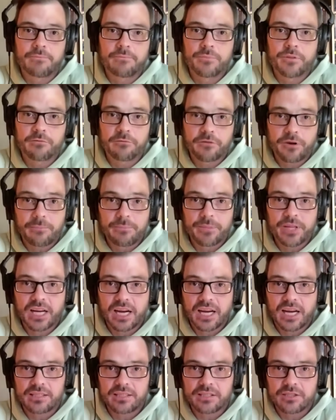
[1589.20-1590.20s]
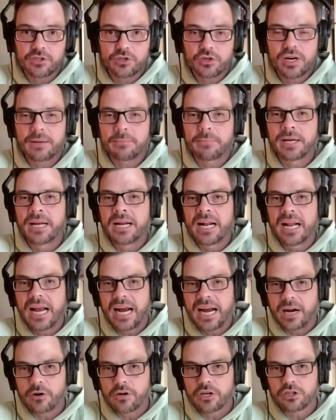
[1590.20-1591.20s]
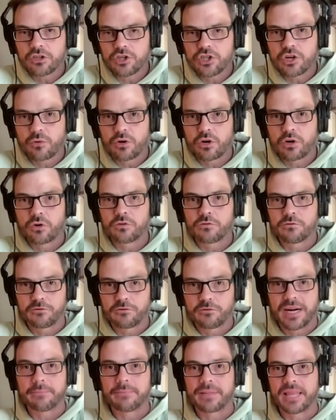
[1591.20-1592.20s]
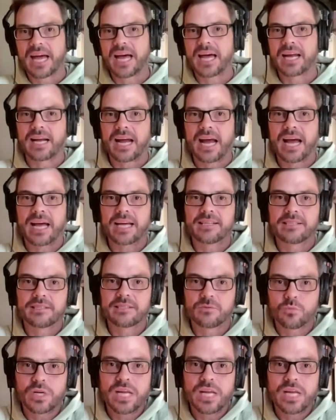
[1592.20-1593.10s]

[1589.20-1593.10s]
from the Gaza Strip, Ariel Sharon framed that as,